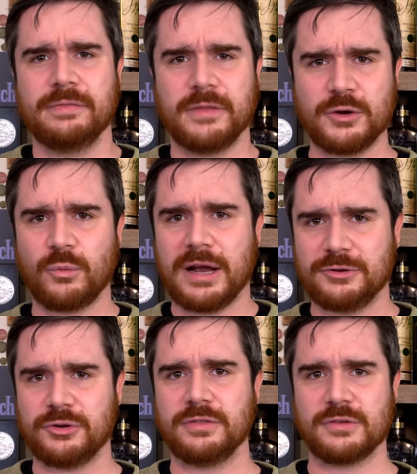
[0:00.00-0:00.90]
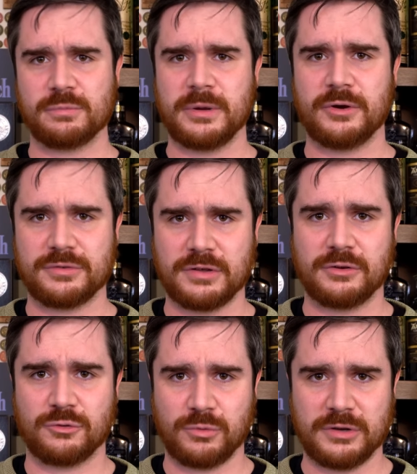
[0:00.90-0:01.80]
the direction the spirits
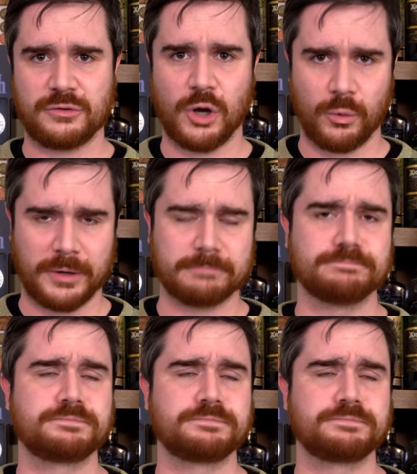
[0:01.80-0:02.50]
industry is going.